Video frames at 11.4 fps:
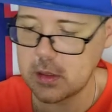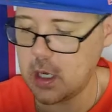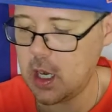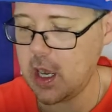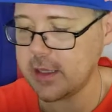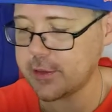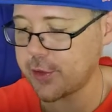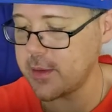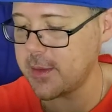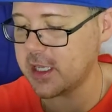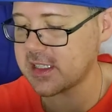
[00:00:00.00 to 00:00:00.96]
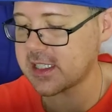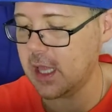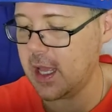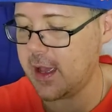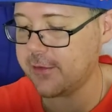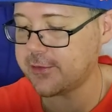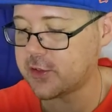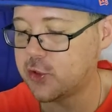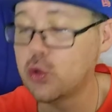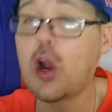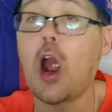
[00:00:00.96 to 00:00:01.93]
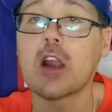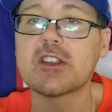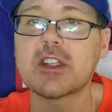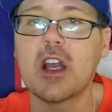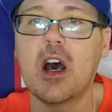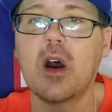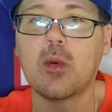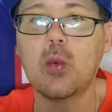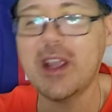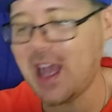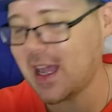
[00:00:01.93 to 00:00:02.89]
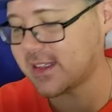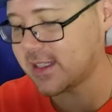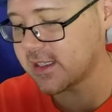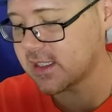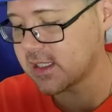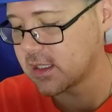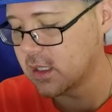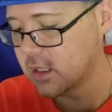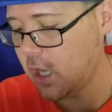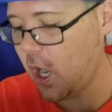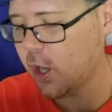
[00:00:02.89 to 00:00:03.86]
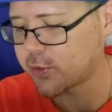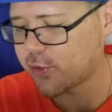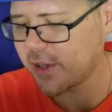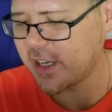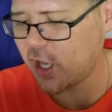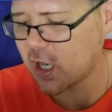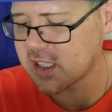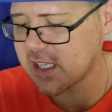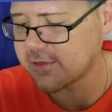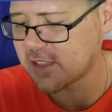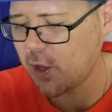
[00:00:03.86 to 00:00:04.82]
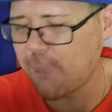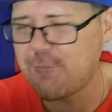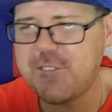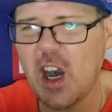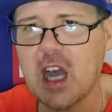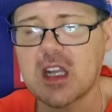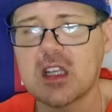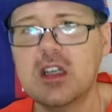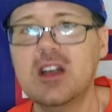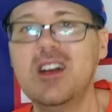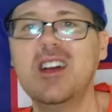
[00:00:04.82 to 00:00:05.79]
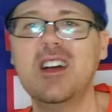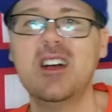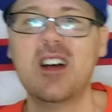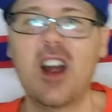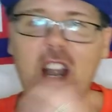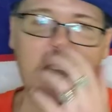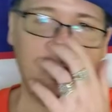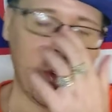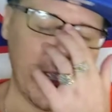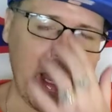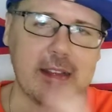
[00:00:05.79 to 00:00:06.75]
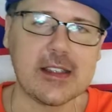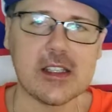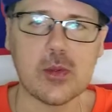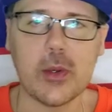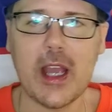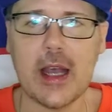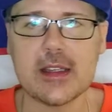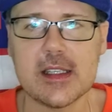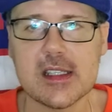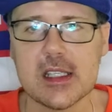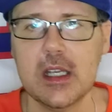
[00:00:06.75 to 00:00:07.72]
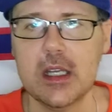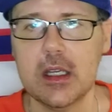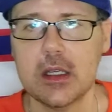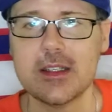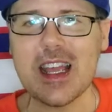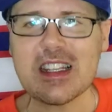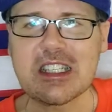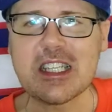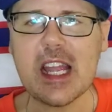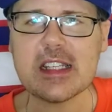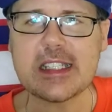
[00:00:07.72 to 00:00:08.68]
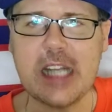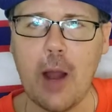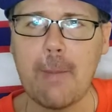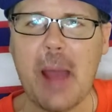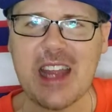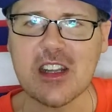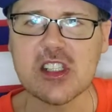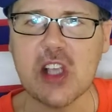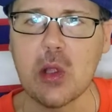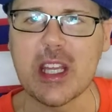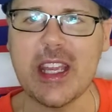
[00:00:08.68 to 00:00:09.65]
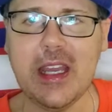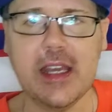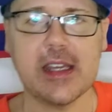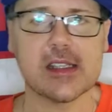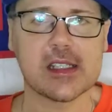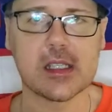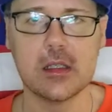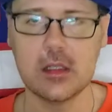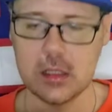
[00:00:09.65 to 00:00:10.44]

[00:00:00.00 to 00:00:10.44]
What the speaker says: Alright, 3 minutes left. 2 cards to go. We got this. Oh, 3 cards left to go. Fuck. Alright, we got this. Next contestant on Bangers Only is...